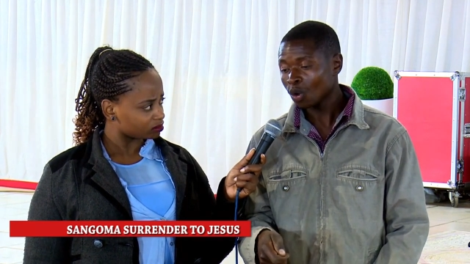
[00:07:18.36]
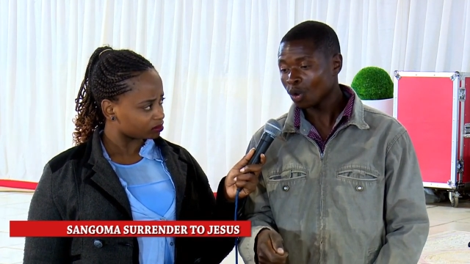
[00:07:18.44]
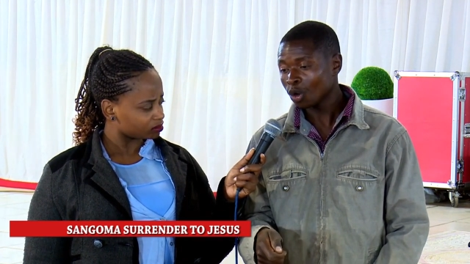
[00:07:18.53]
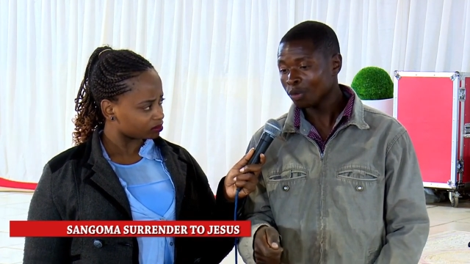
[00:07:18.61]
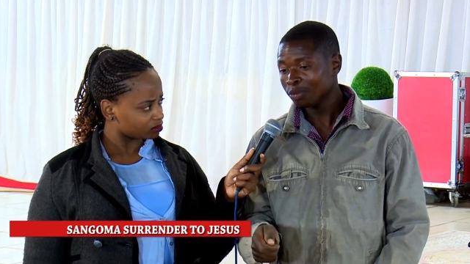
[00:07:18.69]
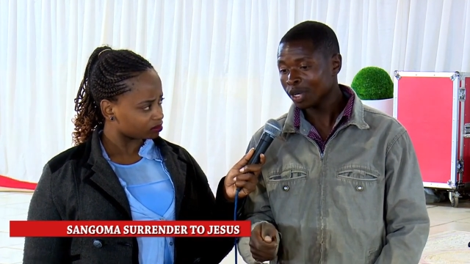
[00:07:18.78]

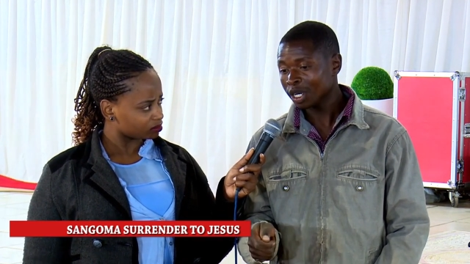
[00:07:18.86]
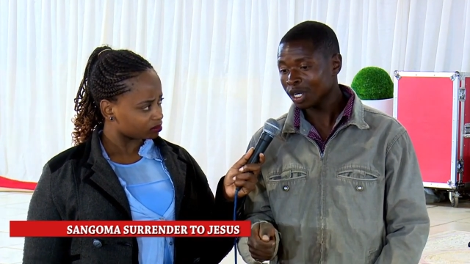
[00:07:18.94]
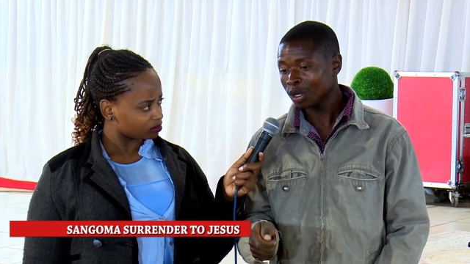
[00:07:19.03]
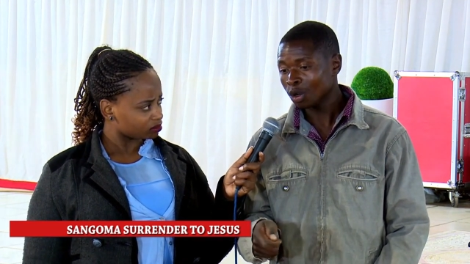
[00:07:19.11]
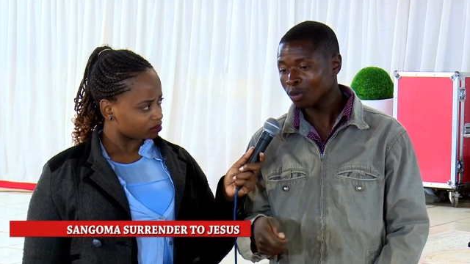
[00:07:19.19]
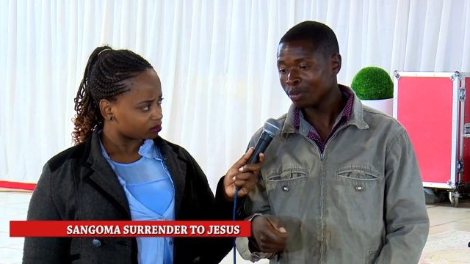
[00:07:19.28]
Speaker 1: who, eh,
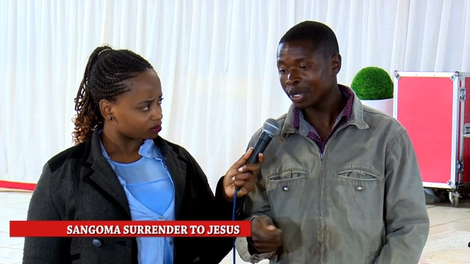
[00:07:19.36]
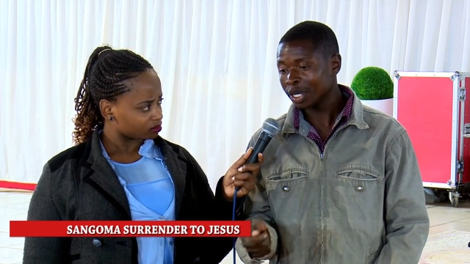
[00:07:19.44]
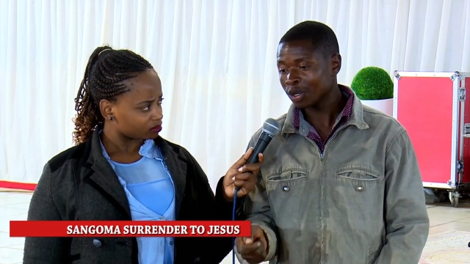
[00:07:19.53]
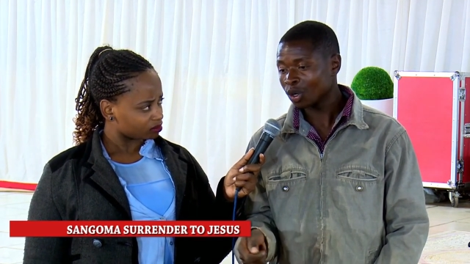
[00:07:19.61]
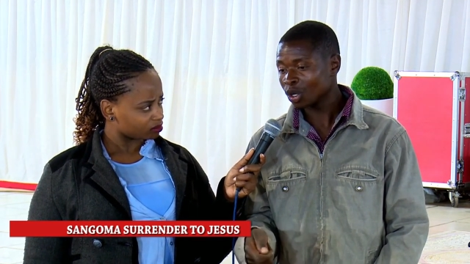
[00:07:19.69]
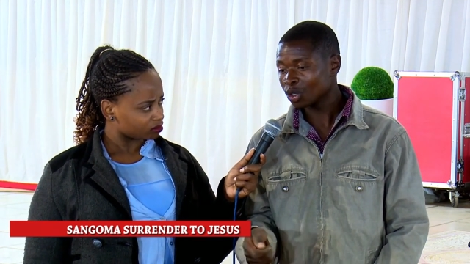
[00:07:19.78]
who
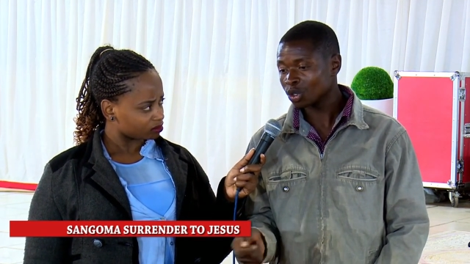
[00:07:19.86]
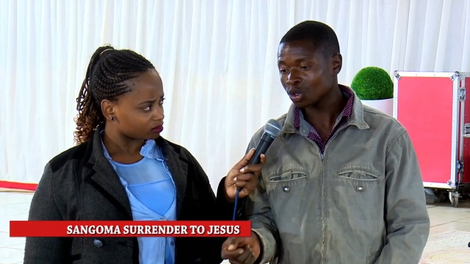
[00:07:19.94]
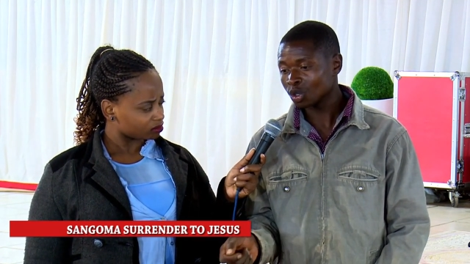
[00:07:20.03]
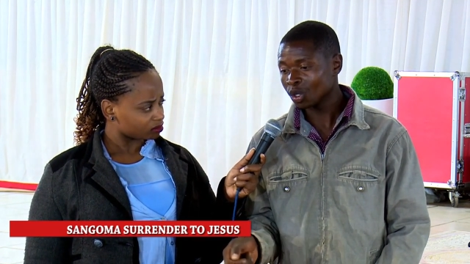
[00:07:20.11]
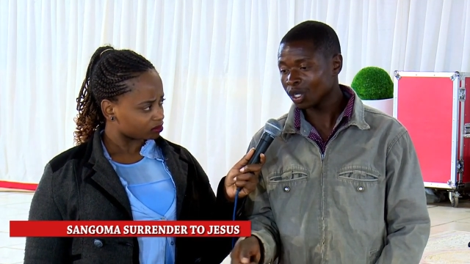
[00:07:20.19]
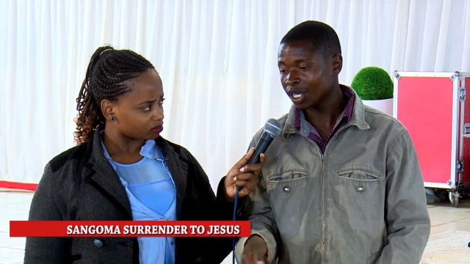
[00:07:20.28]
break or
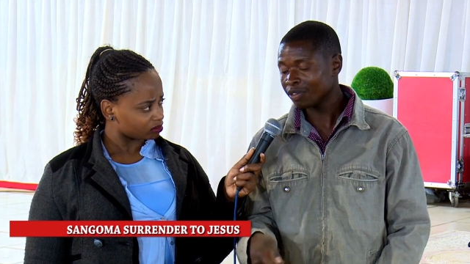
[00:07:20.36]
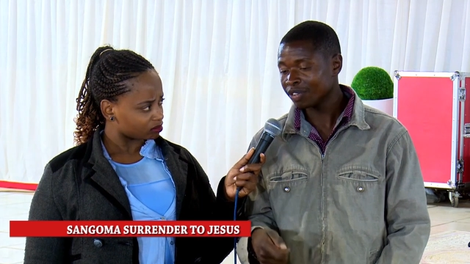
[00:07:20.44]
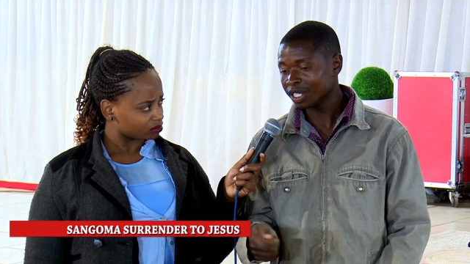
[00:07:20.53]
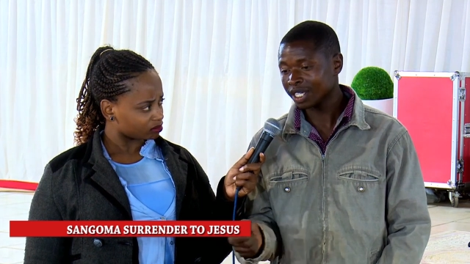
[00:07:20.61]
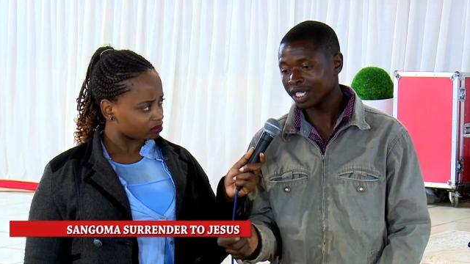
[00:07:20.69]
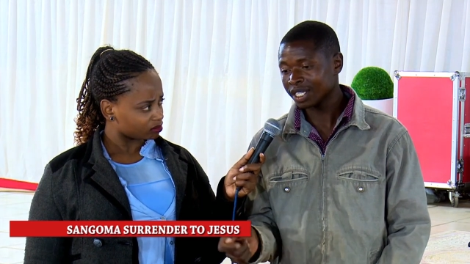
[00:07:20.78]
stole
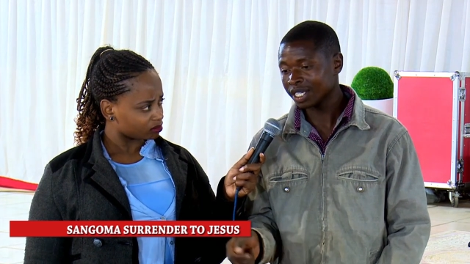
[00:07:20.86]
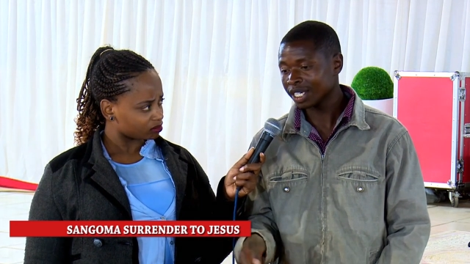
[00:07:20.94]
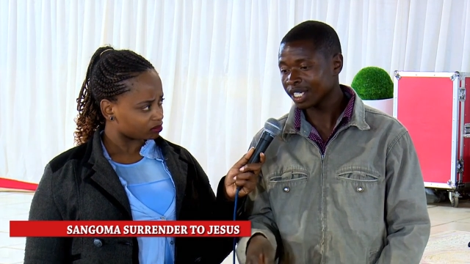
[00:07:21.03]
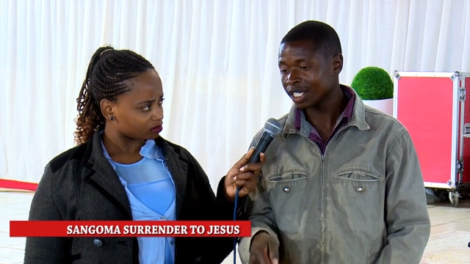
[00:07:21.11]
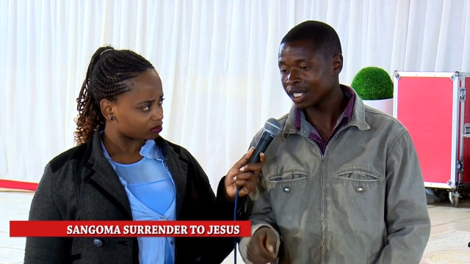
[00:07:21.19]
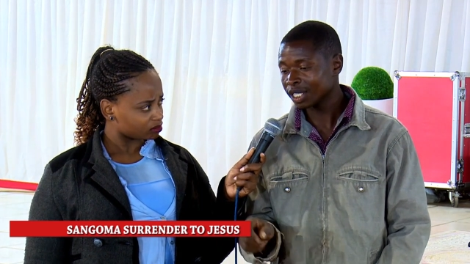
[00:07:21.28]
everything,
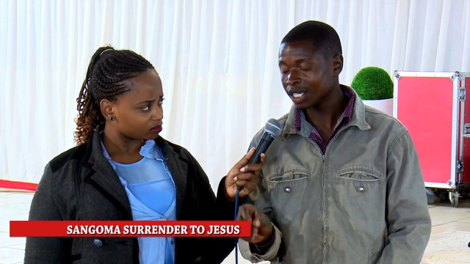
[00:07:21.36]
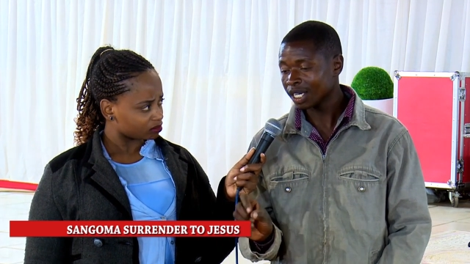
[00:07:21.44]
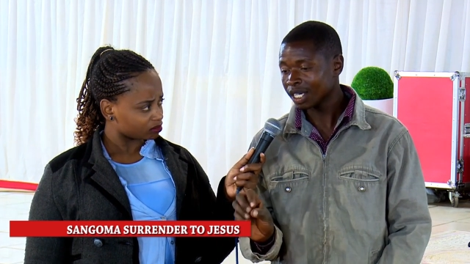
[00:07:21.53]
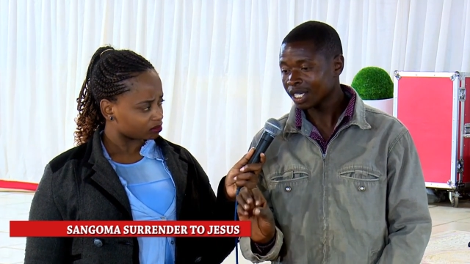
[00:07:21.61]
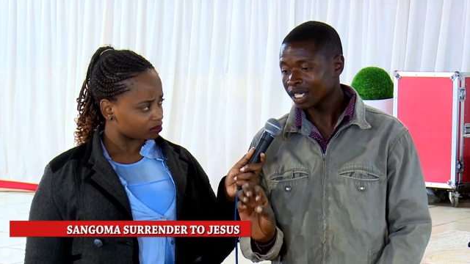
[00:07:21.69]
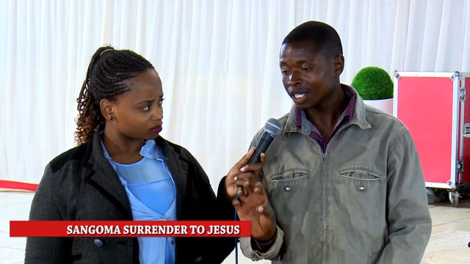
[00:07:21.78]
they,
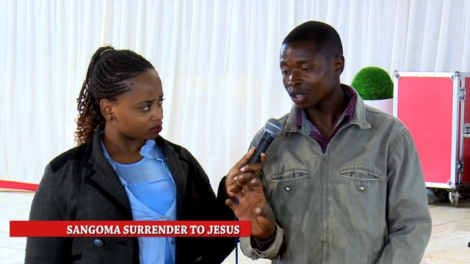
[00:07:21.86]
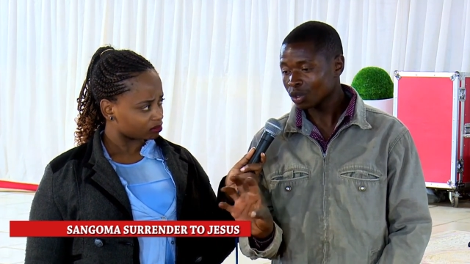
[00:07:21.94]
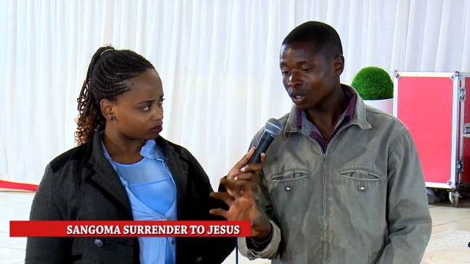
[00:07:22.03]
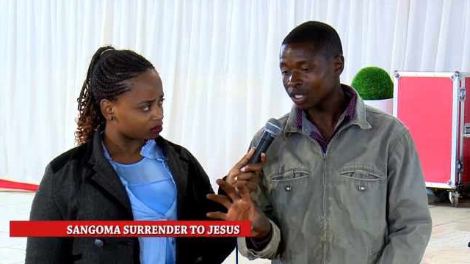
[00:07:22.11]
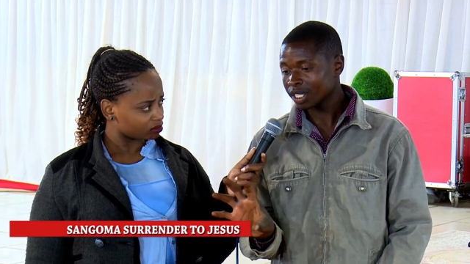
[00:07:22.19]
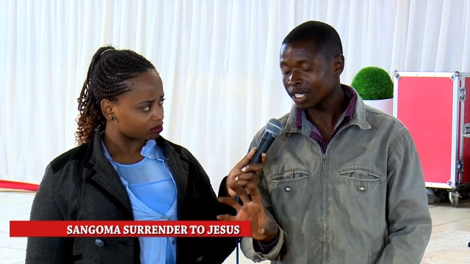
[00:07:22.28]

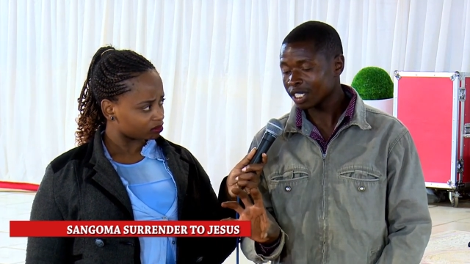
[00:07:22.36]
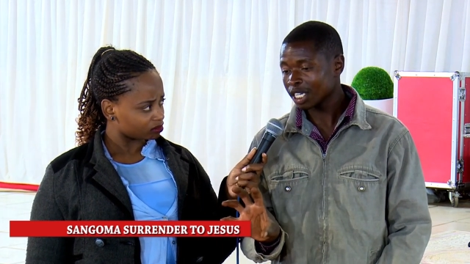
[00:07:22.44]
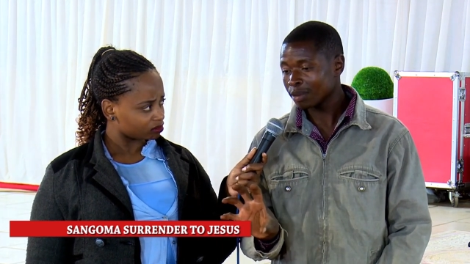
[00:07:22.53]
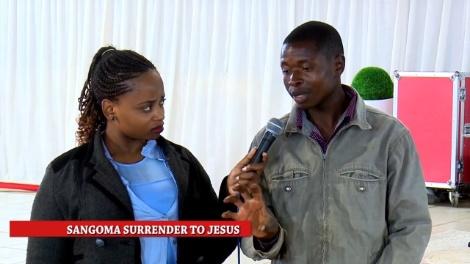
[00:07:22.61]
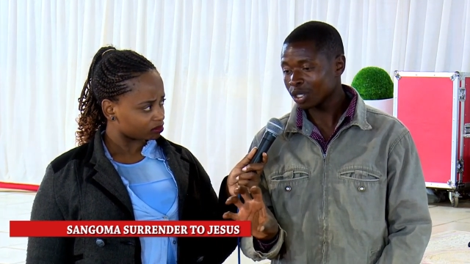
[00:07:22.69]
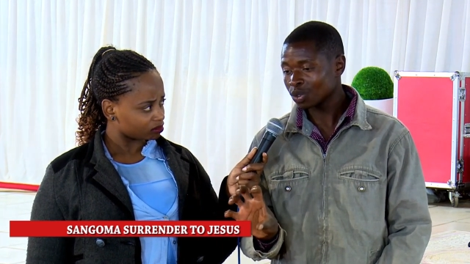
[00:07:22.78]
those things they
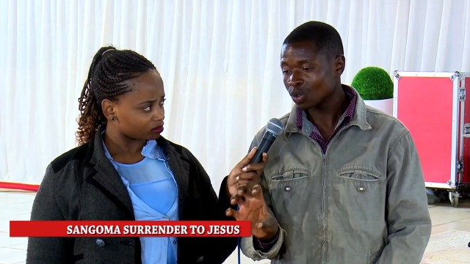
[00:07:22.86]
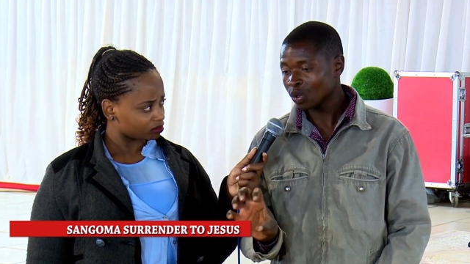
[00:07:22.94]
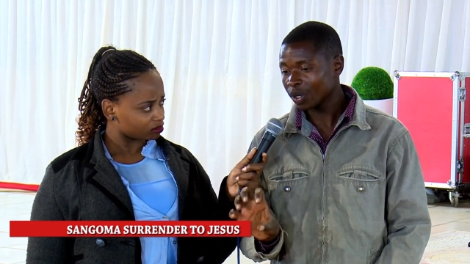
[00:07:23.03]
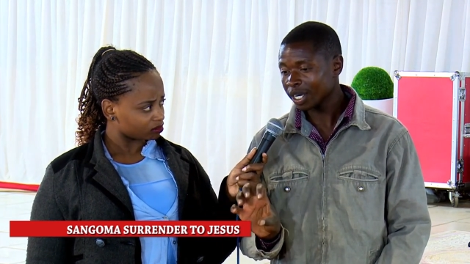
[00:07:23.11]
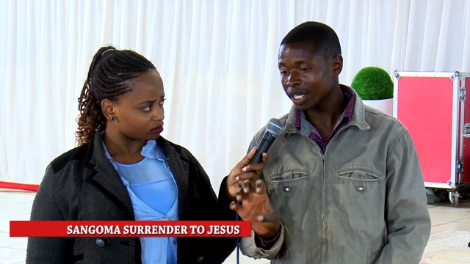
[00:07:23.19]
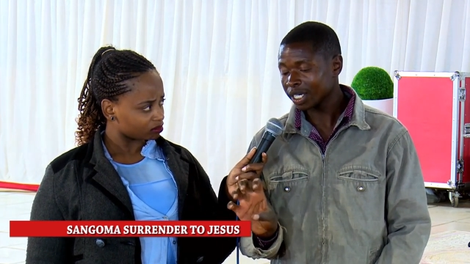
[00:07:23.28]
must go
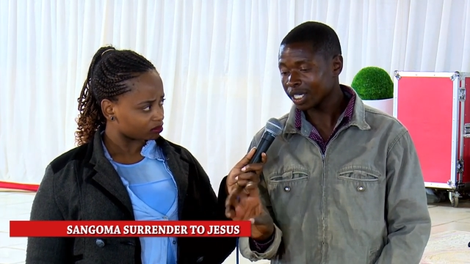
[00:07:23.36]
and